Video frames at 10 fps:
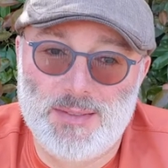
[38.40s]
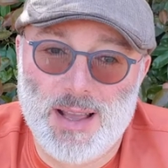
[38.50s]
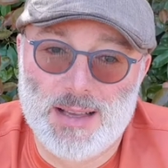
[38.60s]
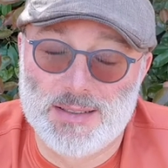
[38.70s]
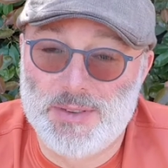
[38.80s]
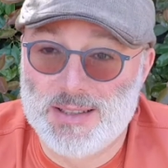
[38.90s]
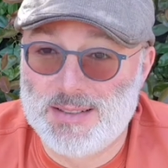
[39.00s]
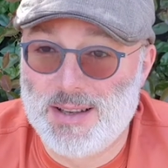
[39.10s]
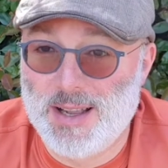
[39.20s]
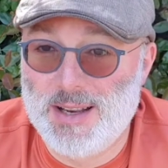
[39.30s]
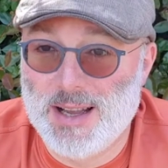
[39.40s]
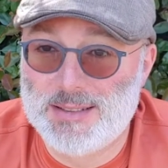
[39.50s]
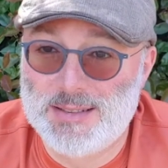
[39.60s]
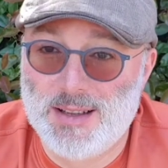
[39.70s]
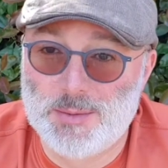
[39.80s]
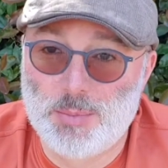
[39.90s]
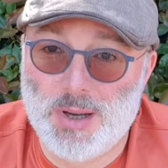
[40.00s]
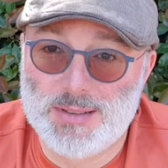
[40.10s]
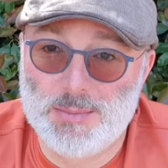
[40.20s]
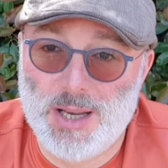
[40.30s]
as of yesterday, that's not
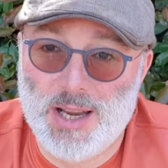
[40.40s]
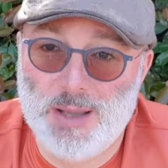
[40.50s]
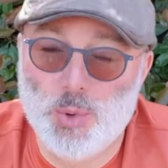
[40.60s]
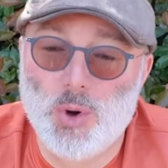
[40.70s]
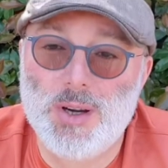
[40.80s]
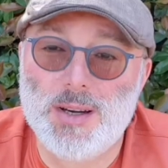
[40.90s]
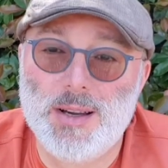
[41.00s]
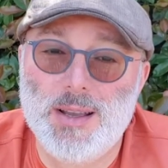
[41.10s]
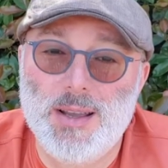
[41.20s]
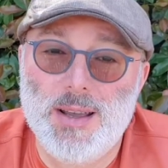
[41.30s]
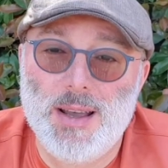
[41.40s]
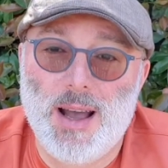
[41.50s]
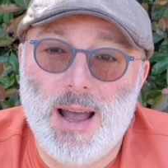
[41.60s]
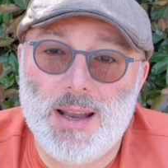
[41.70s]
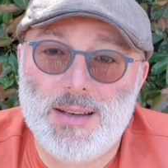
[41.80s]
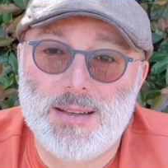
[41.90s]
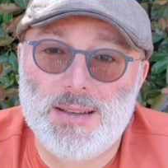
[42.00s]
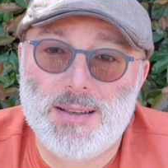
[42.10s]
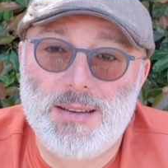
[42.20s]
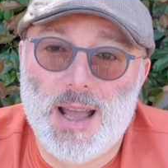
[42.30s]
possible anymore.
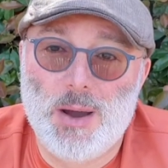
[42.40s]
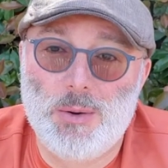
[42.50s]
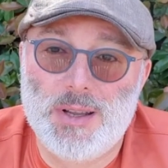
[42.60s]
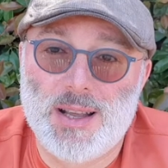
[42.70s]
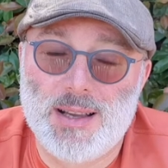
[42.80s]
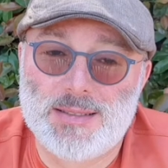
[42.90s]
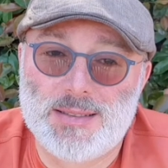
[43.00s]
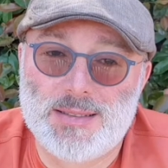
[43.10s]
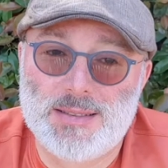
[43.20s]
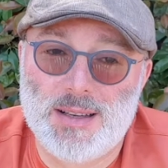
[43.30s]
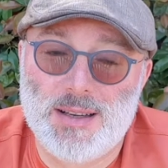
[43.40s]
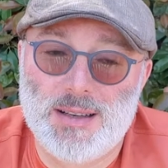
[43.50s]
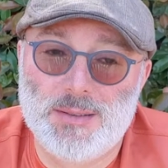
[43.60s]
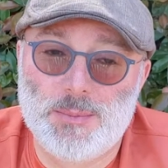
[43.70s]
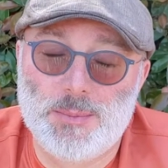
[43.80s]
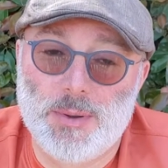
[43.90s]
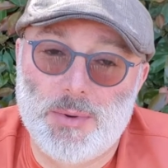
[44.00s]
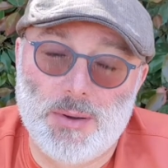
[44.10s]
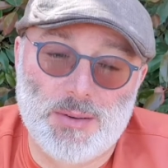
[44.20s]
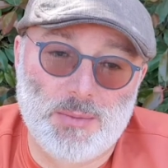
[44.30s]
And now it has, there
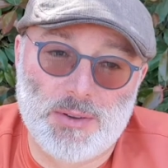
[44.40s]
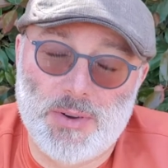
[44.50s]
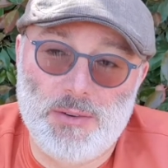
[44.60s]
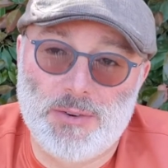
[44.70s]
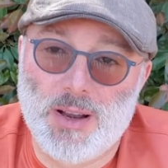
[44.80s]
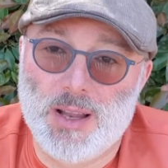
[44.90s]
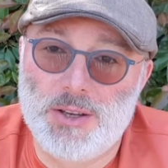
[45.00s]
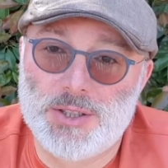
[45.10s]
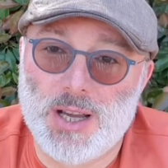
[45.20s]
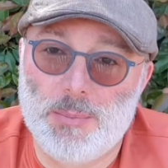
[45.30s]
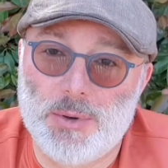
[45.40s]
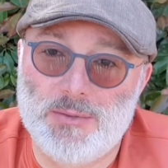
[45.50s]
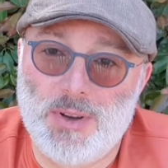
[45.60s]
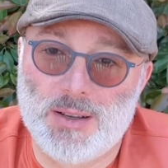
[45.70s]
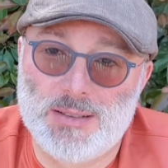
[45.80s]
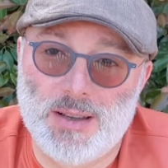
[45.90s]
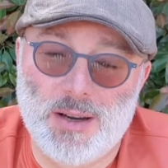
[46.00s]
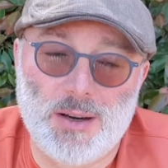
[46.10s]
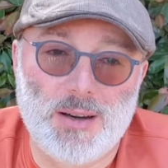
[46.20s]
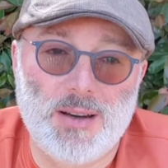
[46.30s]
was a very friendly chap of
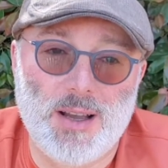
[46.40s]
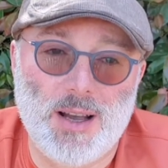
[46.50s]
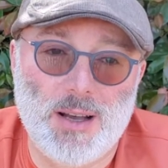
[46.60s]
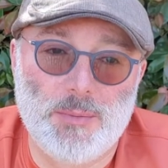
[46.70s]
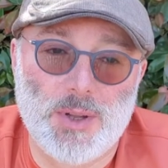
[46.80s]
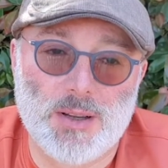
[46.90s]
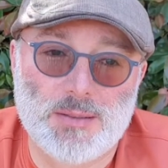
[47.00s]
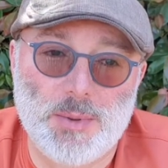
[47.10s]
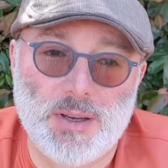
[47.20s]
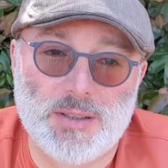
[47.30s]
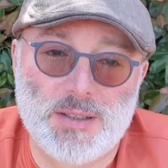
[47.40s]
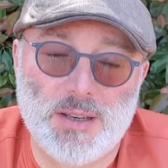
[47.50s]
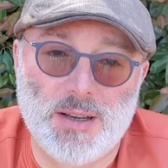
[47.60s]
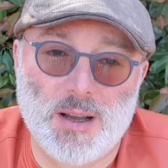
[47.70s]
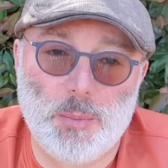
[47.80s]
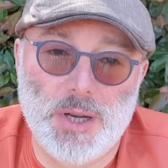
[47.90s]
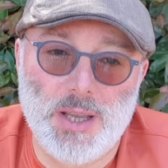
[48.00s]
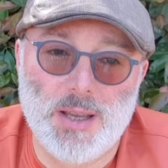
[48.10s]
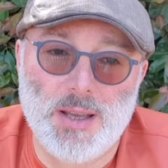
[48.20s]
Luxair, the Luxembourgish company,